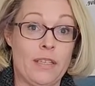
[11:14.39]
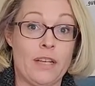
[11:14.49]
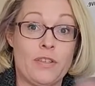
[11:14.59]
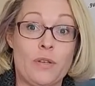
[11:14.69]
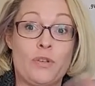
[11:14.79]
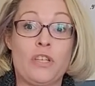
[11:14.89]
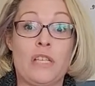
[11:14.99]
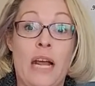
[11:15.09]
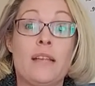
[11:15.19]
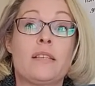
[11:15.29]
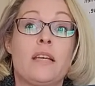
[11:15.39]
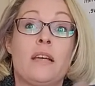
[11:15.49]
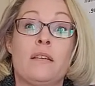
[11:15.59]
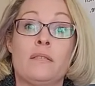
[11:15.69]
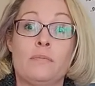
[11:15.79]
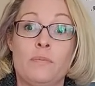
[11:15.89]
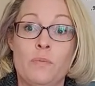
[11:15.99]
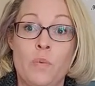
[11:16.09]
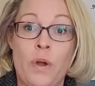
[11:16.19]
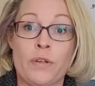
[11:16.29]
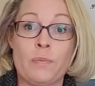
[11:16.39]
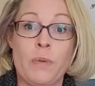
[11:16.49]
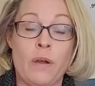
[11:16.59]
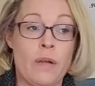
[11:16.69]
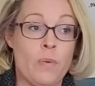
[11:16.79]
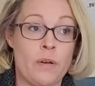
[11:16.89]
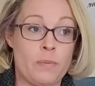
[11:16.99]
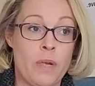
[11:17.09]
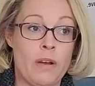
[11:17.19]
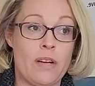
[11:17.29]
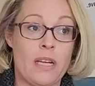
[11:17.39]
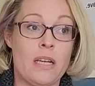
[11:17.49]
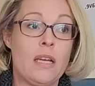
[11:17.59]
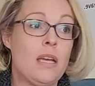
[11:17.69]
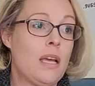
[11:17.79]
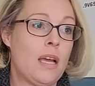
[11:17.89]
Mm-hmm. And so she's asking, where's Barry?